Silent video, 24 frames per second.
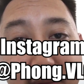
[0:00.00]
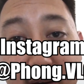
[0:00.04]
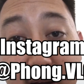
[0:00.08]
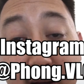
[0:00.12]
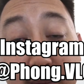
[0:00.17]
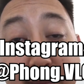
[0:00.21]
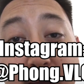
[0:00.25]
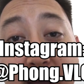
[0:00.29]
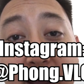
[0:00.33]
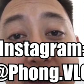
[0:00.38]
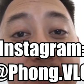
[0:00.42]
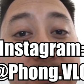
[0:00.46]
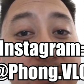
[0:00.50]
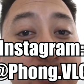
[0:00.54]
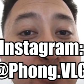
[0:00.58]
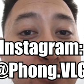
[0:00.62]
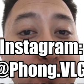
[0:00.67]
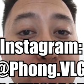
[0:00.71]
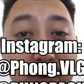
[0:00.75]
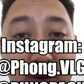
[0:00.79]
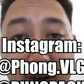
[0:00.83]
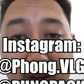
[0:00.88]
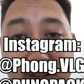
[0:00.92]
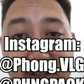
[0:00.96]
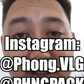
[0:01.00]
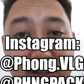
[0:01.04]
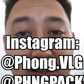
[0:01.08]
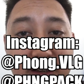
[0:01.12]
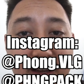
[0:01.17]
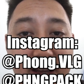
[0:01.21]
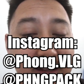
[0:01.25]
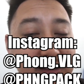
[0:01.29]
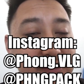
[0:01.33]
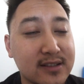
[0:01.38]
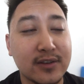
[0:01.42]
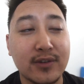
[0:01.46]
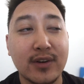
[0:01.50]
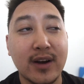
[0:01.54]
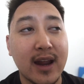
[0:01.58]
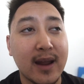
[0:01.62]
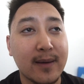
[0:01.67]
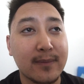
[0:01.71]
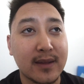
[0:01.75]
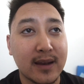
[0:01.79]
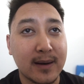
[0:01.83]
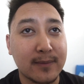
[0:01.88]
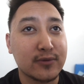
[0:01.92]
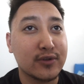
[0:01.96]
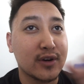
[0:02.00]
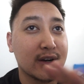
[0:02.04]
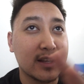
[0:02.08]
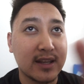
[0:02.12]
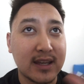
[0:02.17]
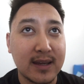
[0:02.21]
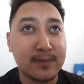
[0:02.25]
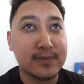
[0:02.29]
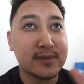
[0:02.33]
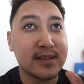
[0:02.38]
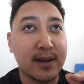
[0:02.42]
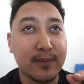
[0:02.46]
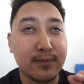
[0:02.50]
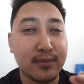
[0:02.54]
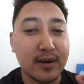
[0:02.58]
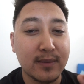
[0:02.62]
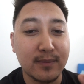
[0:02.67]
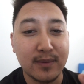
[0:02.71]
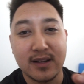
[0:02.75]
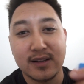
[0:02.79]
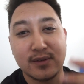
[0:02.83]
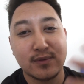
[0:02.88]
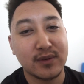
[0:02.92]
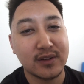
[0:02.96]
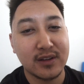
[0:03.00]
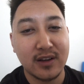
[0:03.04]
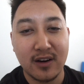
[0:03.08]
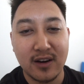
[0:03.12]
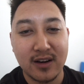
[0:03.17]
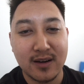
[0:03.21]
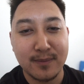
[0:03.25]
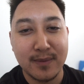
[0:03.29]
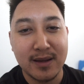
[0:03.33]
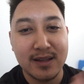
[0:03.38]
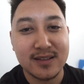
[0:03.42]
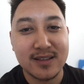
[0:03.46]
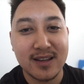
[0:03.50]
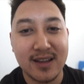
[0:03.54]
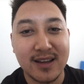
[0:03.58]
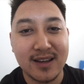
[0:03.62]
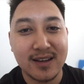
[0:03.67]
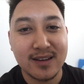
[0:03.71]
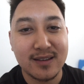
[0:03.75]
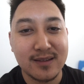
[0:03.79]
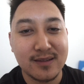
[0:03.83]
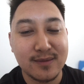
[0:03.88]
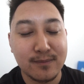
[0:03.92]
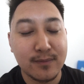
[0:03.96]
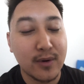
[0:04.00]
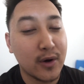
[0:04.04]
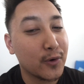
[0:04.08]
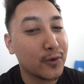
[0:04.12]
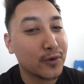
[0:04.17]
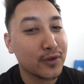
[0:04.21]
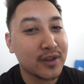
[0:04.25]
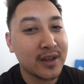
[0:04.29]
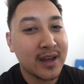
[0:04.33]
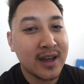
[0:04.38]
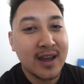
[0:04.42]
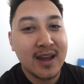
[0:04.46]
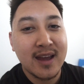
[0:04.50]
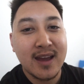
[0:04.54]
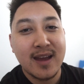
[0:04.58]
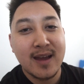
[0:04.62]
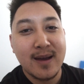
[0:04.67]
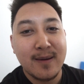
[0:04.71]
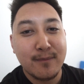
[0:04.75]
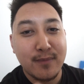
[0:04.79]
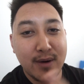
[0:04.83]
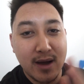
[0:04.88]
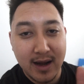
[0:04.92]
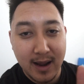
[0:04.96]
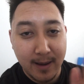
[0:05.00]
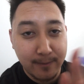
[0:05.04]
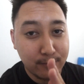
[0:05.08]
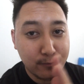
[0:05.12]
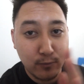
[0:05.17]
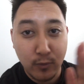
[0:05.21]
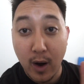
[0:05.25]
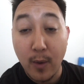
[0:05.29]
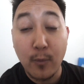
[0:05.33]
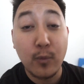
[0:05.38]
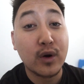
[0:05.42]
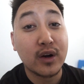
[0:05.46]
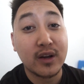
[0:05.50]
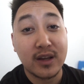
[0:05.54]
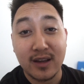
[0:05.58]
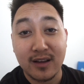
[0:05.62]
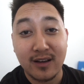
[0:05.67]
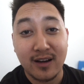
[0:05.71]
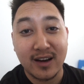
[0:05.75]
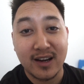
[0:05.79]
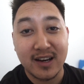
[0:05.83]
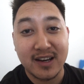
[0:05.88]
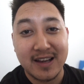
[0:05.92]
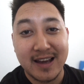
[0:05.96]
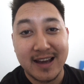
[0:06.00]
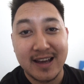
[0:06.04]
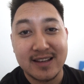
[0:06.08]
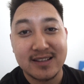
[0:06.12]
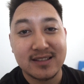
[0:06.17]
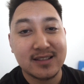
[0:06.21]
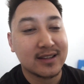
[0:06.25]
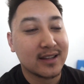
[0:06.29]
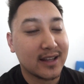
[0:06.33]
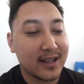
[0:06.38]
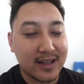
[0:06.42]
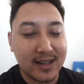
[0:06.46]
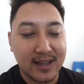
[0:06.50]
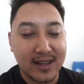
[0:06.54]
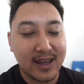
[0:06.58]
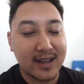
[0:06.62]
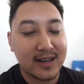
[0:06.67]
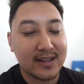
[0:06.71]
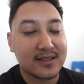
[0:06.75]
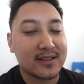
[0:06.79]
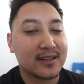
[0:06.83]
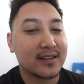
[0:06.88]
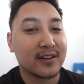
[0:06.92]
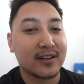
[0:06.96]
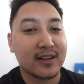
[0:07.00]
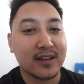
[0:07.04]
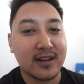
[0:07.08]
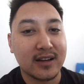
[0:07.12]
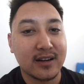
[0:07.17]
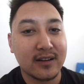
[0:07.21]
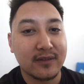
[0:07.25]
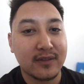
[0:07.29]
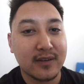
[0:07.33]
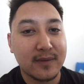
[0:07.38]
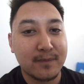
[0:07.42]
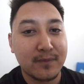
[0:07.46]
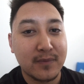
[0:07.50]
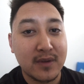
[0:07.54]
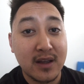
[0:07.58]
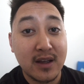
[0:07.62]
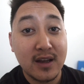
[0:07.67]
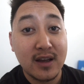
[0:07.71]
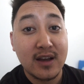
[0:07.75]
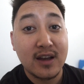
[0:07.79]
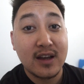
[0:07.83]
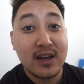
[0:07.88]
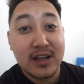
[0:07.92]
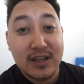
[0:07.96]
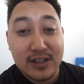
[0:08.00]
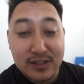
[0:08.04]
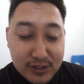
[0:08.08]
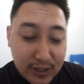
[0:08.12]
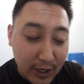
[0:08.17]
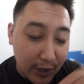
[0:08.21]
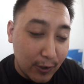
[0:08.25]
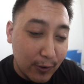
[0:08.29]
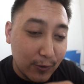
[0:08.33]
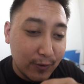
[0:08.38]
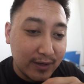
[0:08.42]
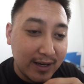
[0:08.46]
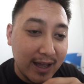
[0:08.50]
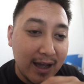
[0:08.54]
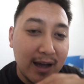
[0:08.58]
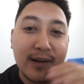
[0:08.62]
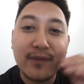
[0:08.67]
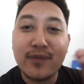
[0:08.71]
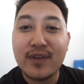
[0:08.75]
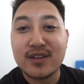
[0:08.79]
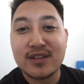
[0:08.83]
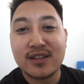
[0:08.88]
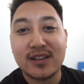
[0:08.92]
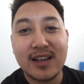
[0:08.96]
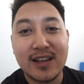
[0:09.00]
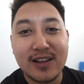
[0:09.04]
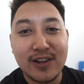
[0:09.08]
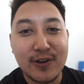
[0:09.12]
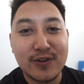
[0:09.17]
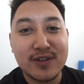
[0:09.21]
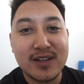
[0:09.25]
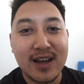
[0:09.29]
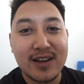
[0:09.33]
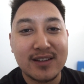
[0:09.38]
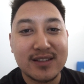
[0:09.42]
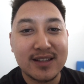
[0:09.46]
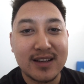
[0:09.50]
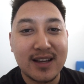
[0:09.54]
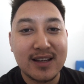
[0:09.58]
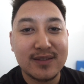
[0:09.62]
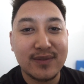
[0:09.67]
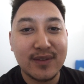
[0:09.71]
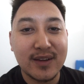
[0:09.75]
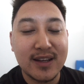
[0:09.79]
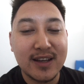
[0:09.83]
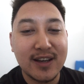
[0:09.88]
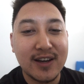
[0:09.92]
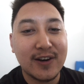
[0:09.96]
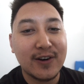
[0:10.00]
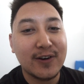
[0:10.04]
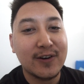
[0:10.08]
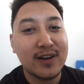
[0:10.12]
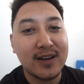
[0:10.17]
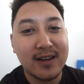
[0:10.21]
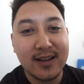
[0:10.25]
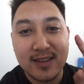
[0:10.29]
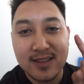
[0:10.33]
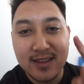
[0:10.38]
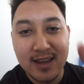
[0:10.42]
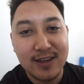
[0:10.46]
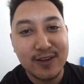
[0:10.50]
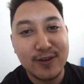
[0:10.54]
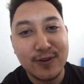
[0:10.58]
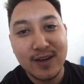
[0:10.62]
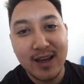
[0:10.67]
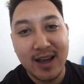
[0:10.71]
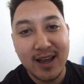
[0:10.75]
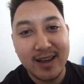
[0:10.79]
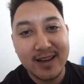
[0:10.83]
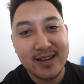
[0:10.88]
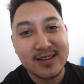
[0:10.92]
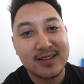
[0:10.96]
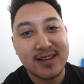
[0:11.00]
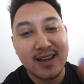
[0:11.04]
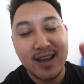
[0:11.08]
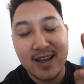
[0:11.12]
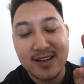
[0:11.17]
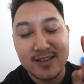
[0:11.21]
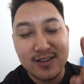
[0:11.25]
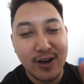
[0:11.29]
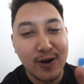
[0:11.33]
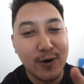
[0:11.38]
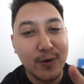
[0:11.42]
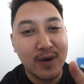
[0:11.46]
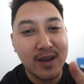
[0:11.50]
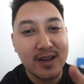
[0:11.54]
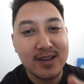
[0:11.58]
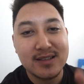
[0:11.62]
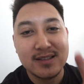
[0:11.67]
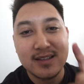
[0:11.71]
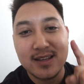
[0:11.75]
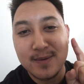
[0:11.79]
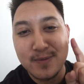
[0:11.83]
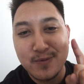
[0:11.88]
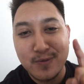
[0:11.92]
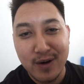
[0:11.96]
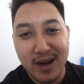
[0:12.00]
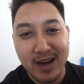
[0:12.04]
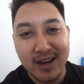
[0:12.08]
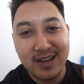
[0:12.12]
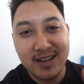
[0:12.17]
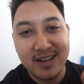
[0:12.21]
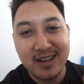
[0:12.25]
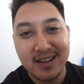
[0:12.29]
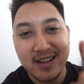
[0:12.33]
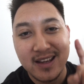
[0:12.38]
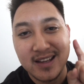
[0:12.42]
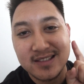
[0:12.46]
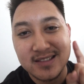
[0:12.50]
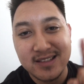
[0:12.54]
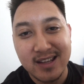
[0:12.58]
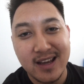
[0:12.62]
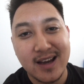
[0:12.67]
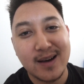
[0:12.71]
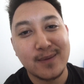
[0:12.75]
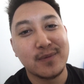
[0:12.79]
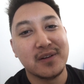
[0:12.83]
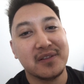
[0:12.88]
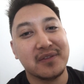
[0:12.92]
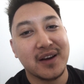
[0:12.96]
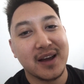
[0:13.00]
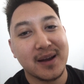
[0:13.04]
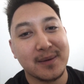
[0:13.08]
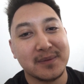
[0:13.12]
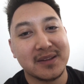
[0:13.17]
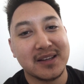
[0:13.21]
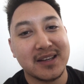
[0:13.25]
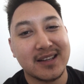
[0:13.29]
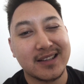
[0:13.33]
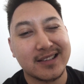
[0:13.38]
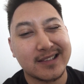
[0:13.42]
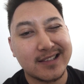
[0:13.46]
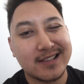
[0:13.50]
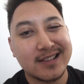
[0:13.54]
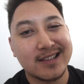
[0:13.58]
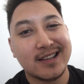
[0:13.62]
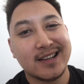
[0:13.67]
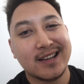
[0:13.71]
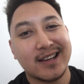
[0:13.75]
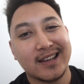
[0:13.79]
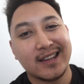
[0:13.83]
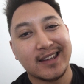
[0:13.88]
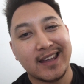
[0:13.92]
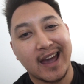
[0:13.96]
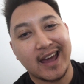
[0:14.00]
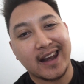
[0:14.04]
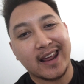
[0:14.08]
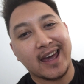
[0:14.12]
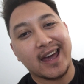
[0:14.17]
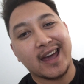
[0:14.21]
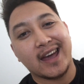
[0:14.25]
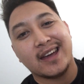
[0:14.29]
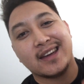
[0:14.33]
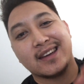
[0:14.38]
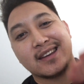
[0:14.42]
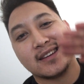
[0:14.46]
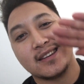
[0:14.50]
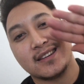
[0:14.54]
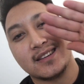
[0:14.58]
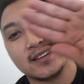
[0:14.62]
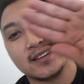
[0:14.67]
PhongPack is a new merch Instagram that I'm trying to keep separate, but it's really hard to maintain both. But I'm working on it, guys. Like, again, it's a learning curve. So now officially closing out today's video. Thank you guys. As always, keep grinding and stay humble, family. Yeah, that.